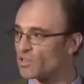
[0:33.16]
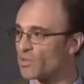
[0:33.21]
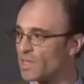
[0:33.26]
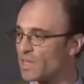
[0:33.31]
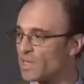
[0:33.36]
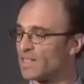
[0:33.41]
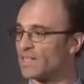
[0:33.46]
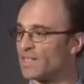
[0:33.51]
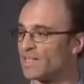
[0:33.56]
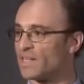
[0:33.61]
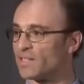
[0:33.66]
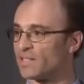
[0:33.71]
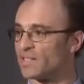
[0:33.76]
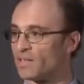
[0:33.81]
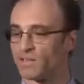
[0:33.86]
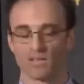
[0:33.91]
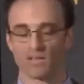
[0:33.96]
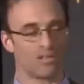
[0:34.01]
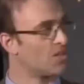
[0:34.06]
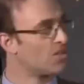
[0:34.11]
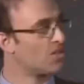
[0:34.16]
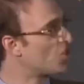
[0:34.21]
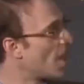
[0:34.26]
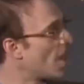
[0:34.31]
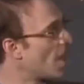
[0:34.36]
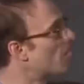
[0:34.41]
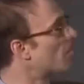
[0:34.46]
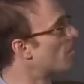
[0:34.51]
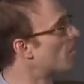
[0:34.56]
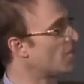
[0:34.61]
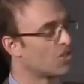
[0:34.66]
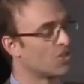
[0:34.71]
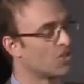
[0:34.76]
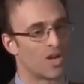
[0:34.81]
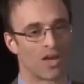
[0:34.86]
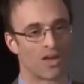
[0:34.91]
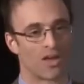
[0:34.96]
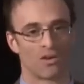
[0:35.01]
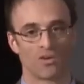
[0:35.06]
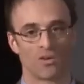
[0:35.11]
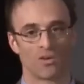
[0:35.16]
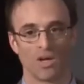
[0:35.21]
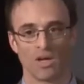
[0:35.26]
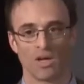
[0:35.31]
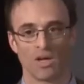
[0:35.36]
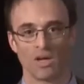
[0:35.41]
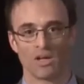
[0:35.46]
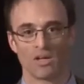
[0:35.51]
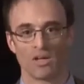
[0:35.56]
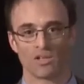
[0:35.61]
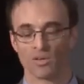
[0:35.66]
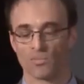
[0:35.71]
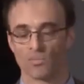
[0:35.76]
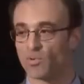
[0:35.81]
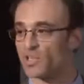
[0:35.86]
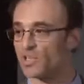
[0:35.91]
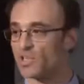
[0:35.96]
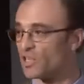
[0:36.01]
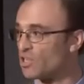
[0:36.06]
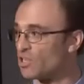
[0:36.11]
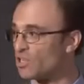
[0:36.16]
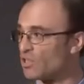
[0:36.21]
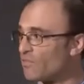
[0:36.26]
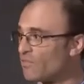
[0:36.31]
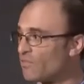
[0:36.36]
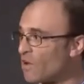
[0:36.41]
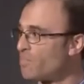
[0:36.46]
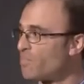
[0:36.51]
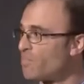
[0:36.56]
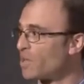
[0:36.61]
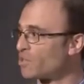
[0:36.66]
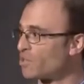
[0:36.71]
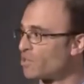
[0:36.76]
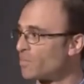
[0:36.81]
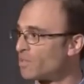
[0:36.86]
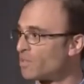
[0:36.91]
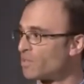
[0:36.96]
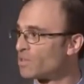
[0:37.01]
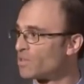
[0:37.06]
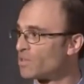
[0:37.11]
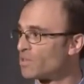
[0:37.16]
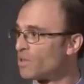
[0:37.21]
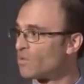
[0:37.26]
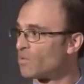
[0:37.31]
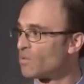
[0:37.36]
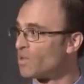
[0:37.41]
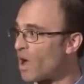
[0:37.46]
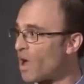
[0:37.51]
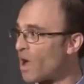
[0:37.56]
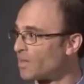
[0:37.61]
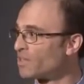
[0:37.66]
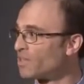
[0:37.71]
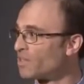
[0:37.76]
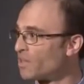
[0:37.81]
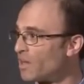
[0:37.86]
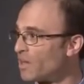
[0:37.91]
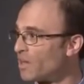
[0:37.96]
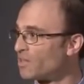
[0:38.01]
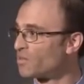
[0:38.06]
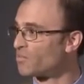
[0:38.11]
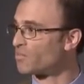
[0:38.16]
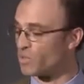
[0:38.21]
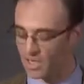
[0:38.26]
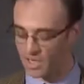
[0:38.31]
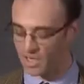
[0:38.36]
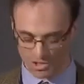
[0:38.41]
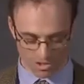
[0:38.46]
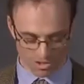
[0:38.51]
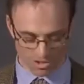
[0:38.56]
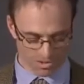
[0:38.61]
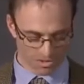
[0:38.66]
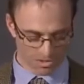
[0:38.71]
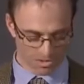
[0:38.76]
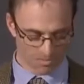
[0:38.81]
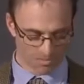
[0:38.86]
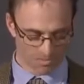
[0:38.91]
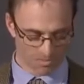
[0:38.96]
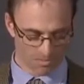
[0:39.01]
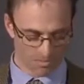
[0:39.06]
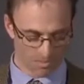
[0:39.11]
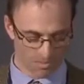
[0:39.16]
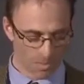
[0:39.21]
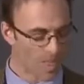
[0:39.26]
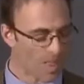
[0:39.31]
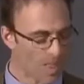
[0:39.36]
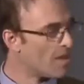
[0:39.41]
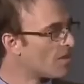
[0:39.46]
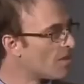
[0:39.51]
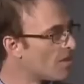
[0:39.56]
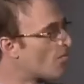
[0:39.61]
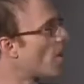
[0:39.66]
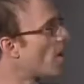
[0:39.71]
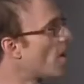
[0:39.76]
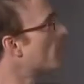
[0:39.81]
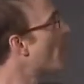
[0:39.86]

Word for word: also consistent, the shape of this shadow, to the precision of our measurements with Einstein's predictions. The